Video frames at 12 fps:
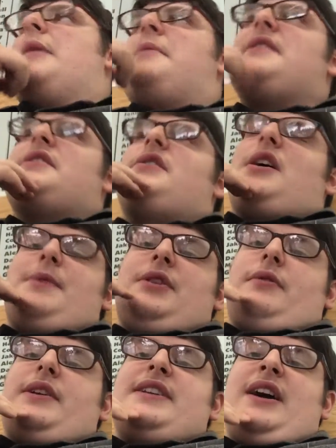Basically, I'll be
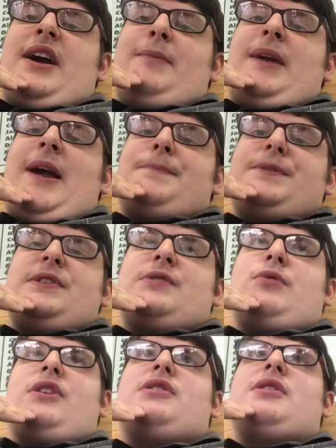doing time lapses
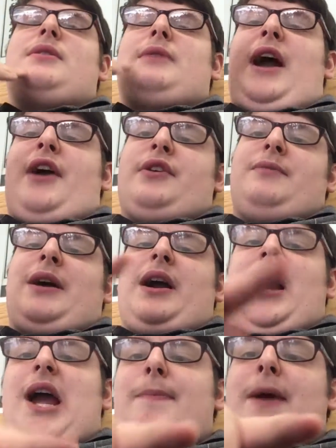with either my
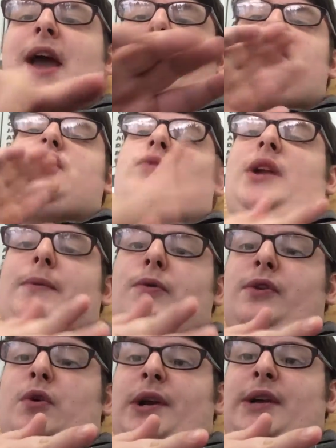iPad, which is what I'm
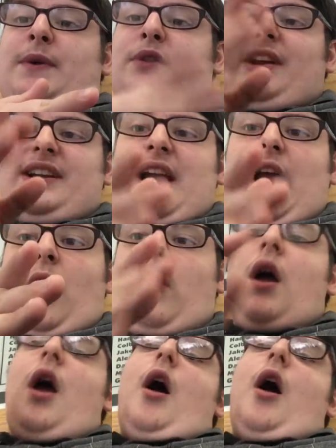recording with right now,